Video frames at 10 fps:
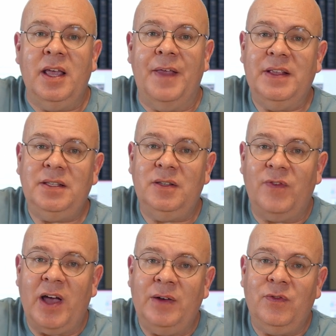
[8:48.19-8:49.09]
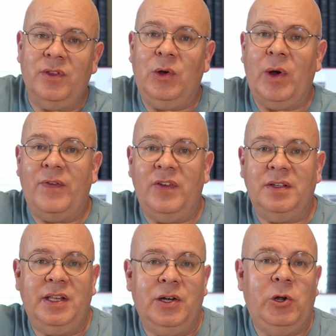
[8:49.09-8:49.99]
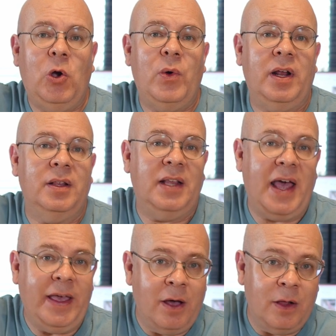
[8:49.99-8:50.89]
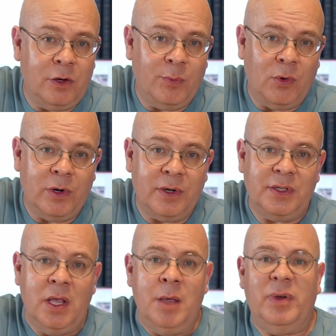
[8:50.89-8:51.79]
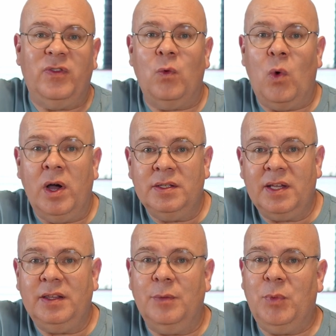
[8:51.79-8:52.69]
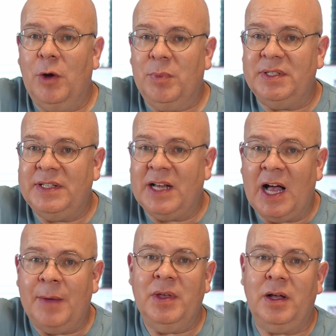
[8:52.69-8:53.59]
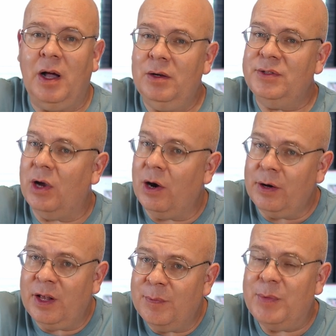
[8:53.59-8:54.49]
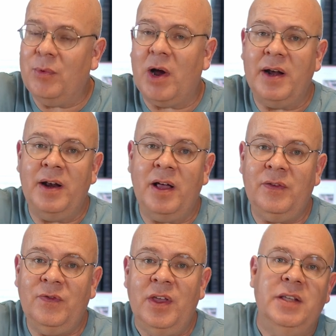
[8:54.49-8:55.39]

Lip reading: And this is fine for the graphics that are going on light colored boards, but for ones like the Purple Staab, the colors aren't going to be bright enough.